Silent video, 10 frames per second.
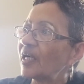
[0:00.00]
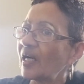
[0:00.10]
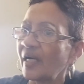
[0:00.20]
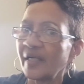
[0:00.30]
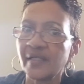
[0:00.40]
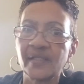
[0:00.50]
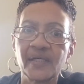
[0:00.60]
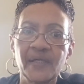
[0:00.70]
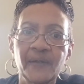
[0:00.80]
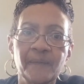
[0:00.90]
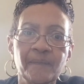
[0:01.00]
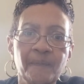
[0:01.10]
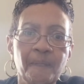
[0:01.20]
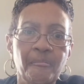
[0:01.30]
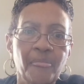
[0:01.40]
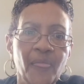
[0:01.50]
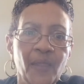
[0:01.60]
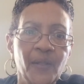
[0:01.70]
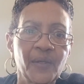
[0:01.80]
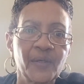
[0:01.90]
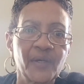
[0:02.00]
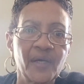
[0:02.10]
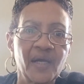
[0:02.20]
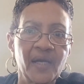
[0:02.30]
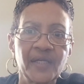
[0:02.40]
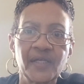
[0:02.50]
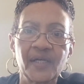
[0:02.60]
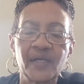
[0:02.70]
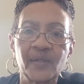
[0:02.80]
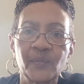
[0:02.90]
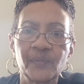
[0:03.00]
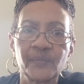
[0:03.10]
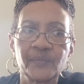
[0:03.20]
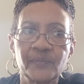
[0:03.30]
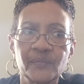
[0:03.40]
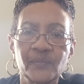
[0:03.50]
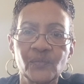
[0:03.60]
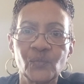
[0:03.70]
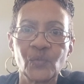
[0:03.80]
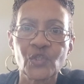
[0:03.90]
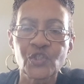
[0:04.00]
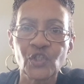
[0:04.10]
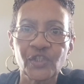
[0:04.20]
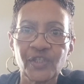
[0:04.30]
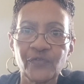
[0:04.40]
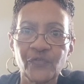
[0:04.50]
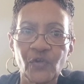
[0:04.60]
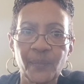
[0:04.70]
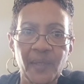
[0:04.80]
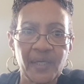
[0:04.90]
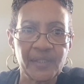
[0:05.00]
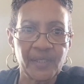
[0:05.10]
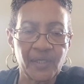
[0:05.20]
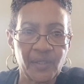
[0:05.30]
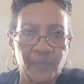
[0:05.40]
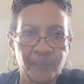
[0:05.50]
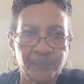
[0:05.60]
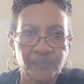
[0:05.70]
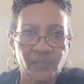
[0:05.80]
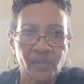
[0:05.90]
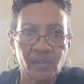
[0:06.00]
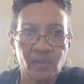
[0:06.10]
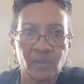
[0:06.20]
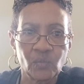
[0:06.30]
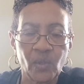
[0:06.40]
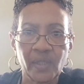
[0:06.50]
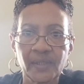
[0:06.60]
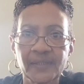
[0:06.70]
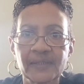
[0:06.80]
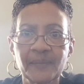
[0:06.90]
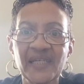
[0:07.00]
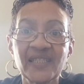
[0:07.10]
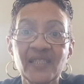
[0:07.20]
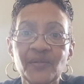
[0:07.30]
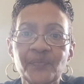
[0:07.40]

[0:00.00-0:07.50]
I um, I uh, was looking for my um, wireless mic.